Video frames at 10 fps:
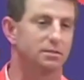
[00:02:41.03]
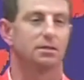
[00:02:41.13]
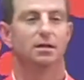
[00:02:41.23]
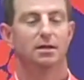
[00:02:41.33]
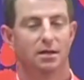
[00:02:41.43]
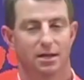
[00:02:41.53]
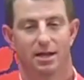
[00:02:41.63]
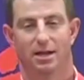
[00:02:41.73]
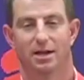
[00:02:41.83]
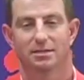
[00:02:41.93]
And
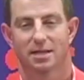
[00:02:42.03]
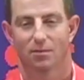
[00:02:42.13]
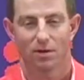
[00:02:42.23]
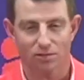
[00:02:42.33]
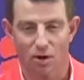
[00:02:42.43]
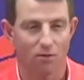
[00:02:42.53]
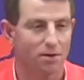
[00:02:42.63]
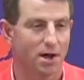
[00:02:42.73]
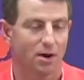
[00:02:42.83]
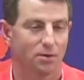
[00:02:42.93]
I was like, well, let's go over
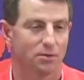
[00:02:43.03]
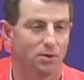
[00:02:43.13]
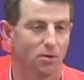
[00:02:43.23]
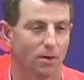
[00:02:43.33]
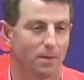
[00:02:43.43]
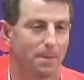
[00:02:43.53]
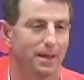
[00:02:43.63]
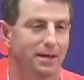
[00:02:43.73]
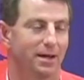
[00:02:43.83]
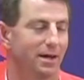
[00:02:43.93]
and knock on the door.
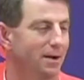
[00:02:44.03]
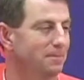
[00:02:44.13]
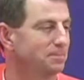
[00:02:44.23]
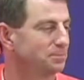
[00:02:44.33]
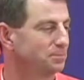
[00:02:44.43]
And so